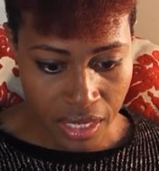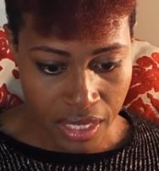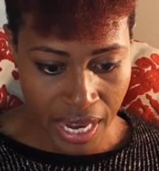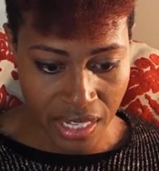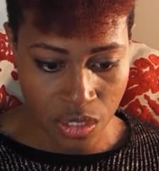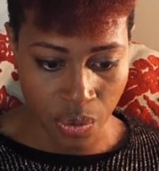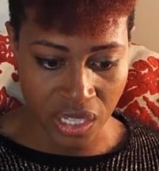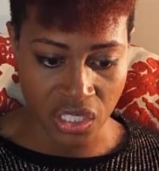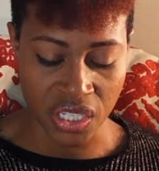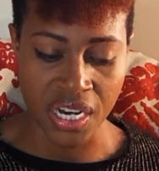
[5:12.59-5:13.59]
Next
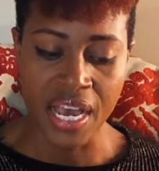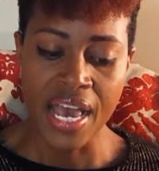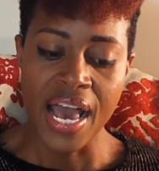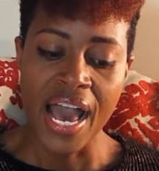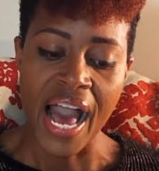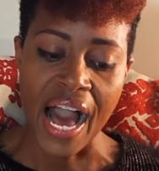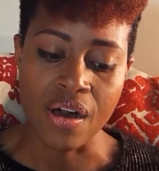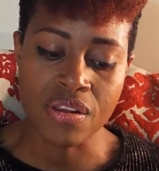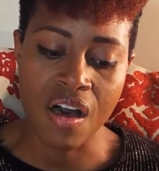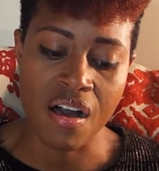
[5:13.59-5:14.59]
question.
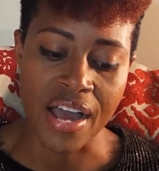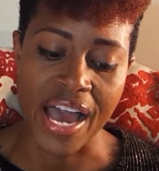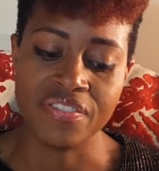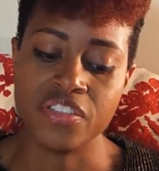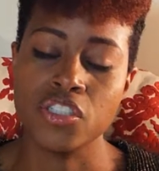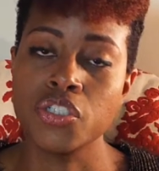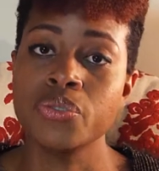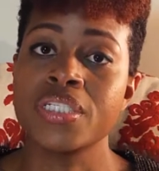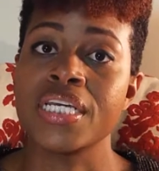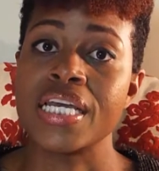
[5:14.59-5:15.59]
How long after
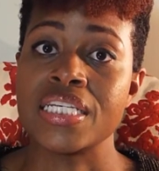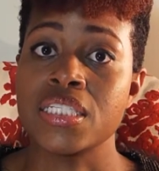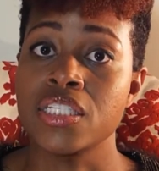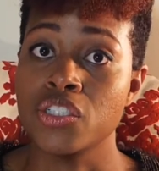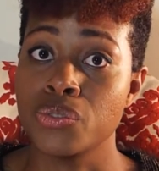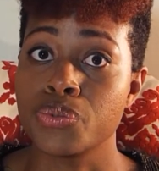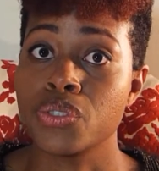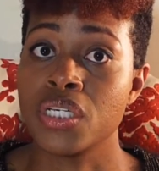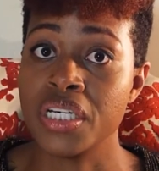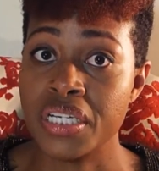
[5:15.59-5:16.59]
juicing is the juice
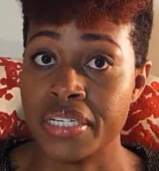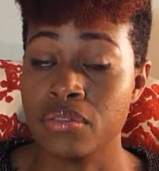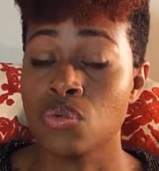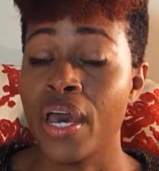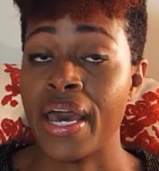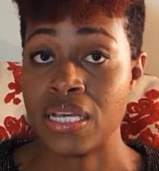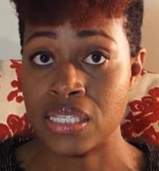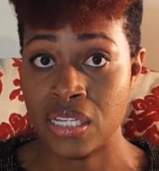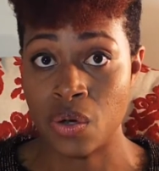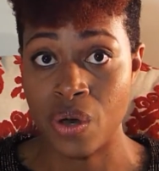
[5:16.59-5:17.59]
good?
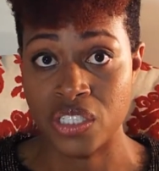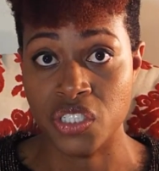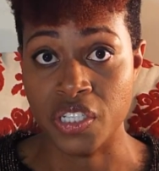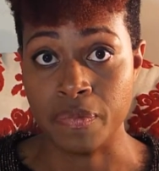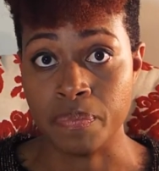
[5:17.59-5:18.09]
Excellent question.